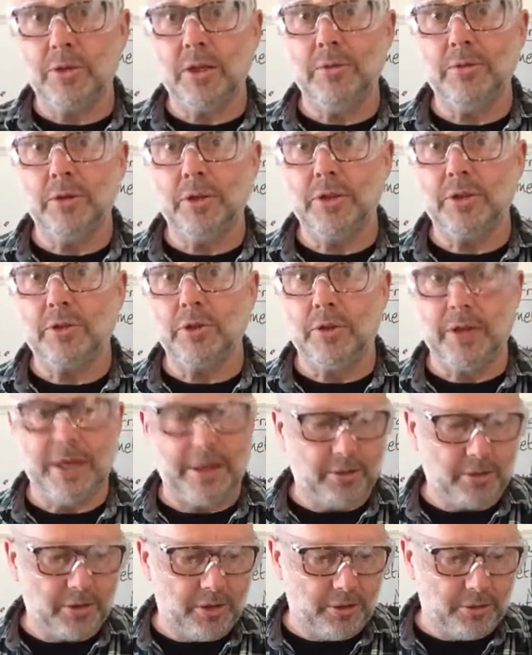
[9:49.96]
like very strong
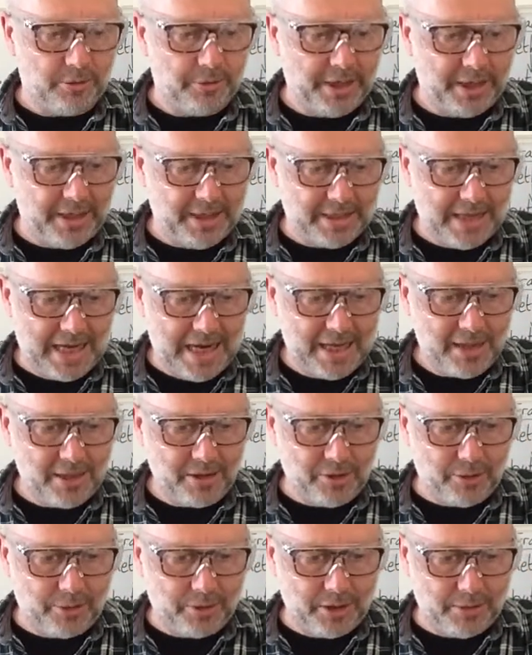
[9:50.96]
alcohol. That is
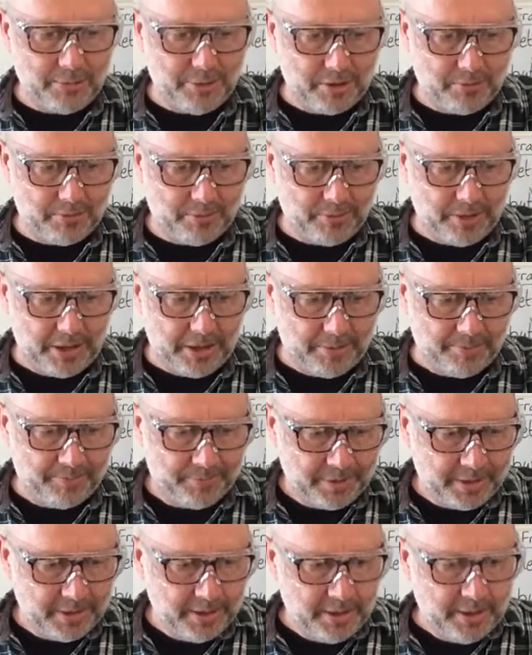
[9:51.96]
ethanol coming off of there.
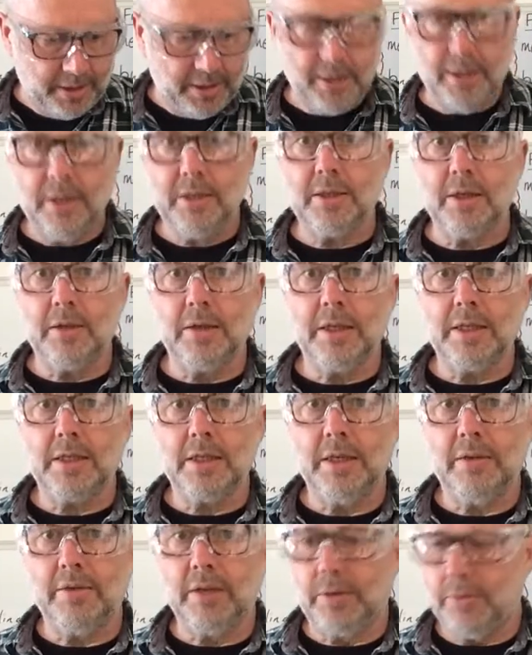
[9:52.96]
So let's
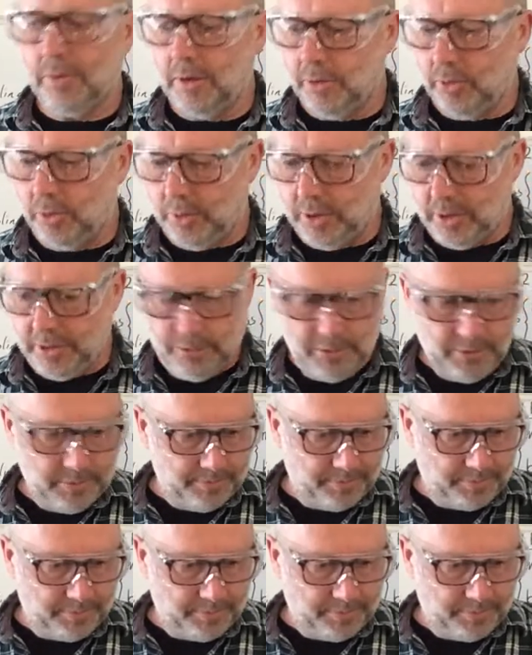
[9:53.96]
leave that for a little while.